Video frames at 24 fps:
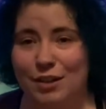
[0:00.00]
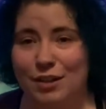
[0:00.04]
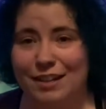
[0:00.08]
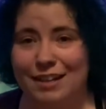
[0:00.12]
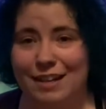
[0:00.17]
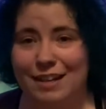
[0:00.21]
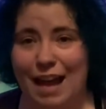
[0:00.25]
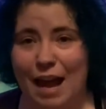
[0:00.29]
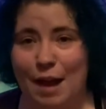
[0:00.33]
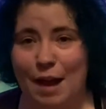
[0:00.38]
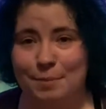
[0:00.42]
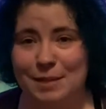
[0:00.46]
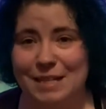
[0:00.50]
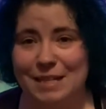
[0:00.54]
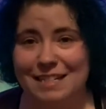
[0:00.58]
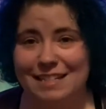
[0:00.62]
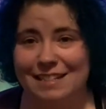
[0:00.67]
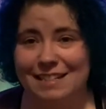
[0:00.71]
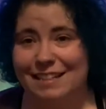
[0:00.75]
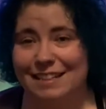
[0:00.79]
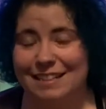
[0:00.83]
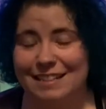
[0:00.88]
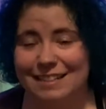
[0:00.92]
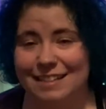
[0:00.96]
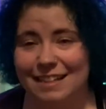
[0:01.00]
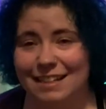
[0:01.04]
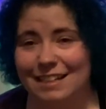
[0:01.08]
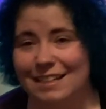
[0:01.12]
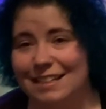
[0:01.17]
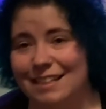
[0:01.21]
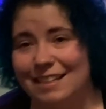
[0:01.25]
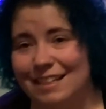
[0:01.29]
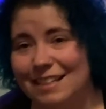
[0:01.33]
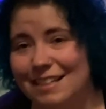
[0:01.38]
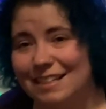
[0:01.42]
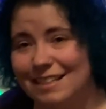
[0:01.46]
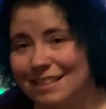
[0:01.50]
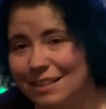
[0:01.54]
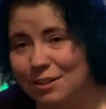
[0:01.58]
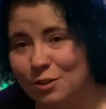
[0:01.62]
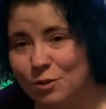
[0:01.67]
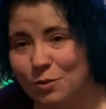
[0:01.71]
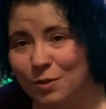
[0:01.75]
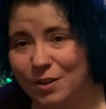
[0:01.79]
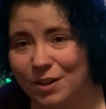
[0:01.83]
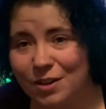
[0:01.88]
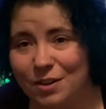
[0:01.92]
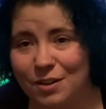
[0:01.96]
happy, exciting things that are
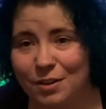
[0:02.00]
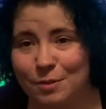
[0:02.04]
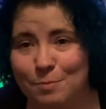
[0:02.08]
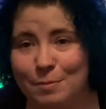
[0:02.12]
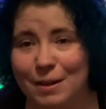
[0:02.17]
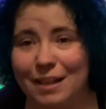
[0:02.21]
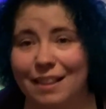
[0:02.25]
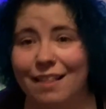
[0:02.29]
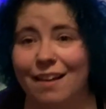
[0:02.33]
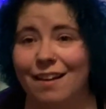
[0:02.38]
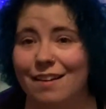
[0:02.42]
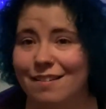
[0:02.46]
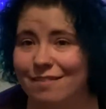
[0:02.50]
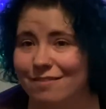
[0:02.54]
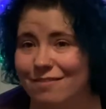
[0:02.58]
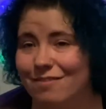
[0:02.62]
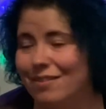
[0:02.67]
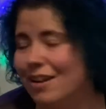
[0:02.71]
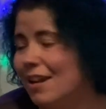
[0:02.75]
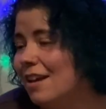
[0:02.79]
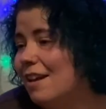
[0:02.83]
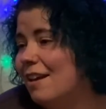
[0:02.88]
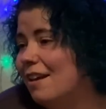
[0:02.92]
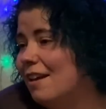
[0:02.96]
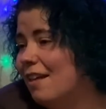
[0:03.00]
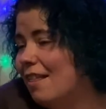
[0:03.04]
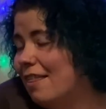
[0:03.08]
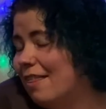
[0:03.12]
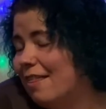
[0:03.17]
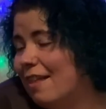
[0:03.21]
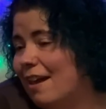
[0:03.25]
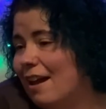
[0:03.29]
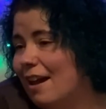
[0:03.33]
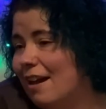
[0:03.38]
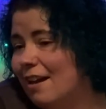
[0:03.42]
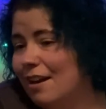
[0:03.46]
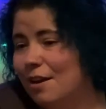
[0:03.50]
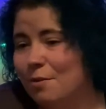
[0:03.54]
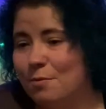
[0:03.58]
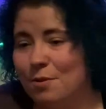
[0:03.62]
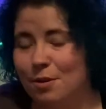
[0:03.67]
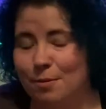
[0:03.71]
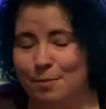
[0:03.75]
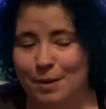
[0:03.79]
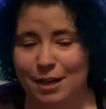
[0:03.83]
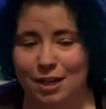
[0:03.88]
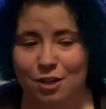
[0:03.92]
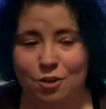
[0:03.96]
going on in my life that I
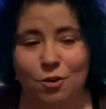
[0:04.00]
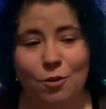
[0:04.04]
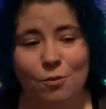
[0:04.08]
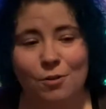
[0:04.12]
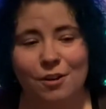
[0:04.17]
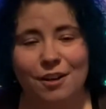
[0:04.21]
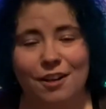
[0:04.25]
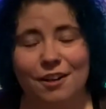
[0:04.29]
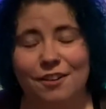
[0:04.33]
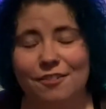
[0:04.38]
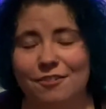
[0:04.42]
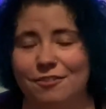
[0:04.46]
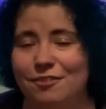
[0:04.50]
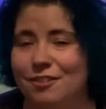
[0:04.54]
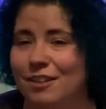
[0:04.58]
wanna make note of.